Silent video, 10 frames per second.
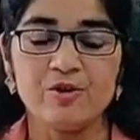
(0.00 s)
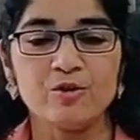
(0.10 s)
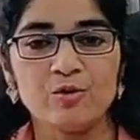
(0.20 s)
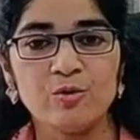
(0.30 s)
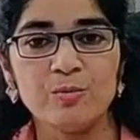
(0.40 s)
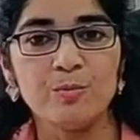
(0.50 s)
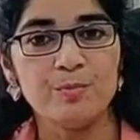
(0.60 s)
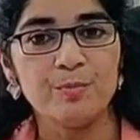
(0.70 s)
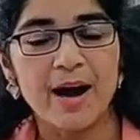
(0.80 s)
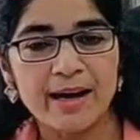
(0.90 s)
So
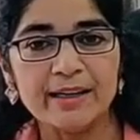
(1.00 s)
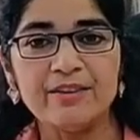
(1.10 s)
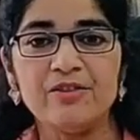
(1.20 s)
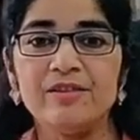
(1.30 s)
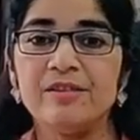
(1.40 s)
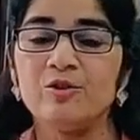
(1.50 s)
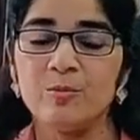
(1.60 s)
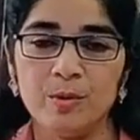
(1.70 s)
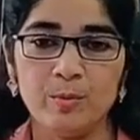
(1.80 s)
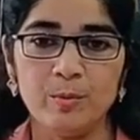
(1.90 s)
architecture is a
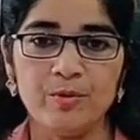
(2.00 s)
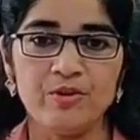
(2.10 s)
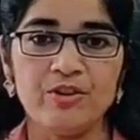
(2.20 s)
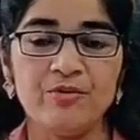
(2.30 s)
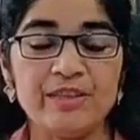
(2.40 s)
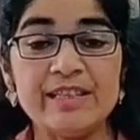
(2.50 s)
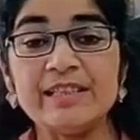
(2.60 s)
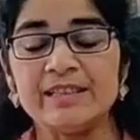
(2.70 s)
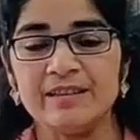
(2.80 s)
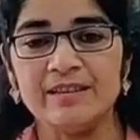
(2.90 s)
noble profession which
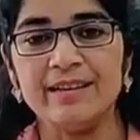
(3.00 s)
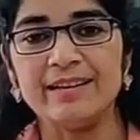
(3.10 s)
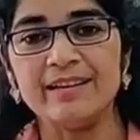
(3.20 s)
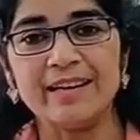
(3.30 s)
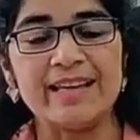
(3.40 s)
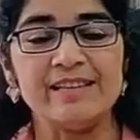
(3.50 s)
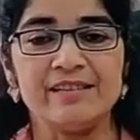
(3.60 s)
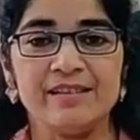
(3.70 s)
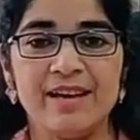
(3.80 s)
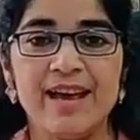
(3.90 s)
is
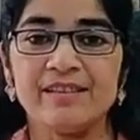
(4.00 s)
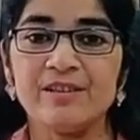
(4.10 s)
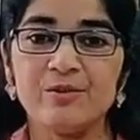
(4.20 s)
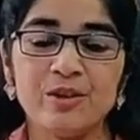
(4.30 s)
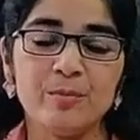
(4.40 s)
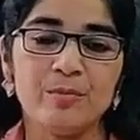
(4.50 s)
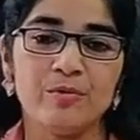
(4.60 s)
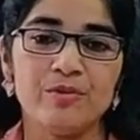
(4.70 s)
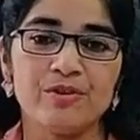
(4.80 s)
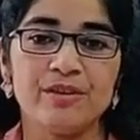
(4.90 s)
recognized as a unique
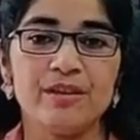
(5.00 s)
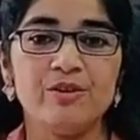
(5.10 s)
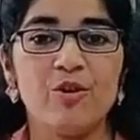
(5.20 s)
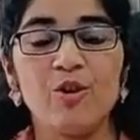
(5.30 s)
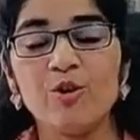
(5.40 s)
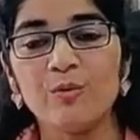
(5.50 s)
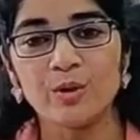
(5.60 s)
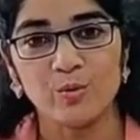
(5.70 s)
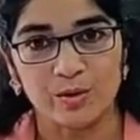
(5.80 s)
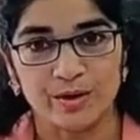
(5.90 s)
profession in all over
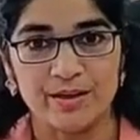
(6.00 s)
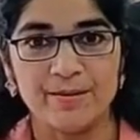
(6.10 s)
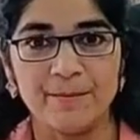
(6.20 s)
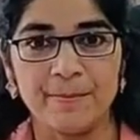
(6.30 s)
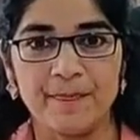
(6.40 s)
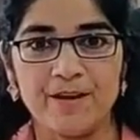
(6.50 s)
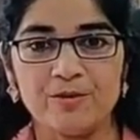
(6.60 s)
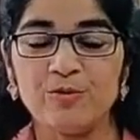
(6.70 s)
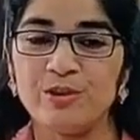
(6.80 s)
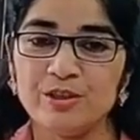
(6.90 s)
the world.
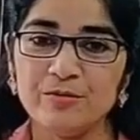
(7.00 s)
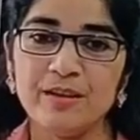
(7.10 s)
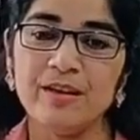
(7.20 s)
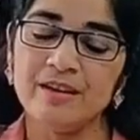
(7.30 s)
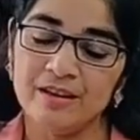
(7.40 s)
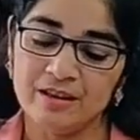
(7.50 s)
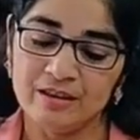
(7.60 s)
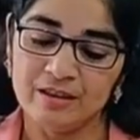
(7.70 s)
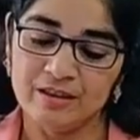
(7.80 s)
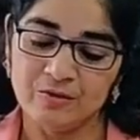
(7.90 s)
So this way,
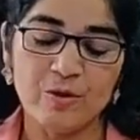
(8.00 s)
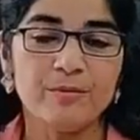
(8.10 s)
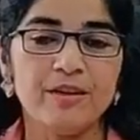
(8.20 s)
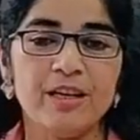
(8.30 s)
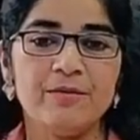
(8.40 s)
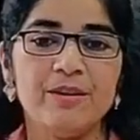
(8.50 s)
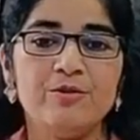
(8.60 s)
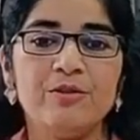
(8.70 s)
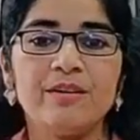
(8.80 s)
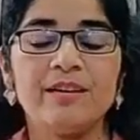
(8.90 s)
from the day one
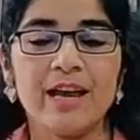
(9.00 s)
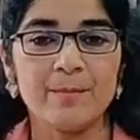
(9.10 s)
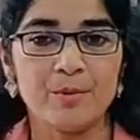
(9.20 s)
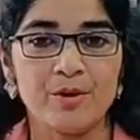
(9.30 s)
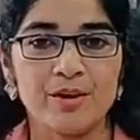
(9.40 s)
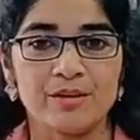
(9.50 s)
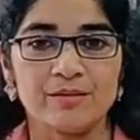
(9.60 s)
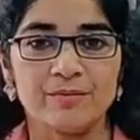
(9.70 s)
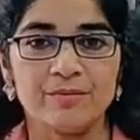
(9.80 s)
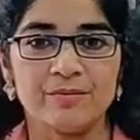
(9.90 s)
you are the employer
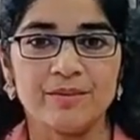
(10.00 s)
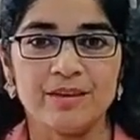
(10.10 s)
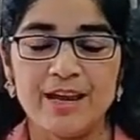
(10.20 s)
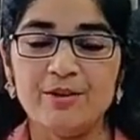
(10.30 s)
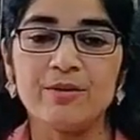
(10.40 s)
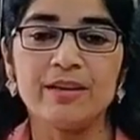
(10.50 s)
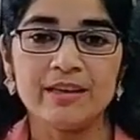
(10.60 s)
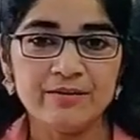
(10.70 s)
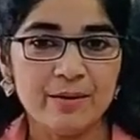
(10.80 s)
and you can give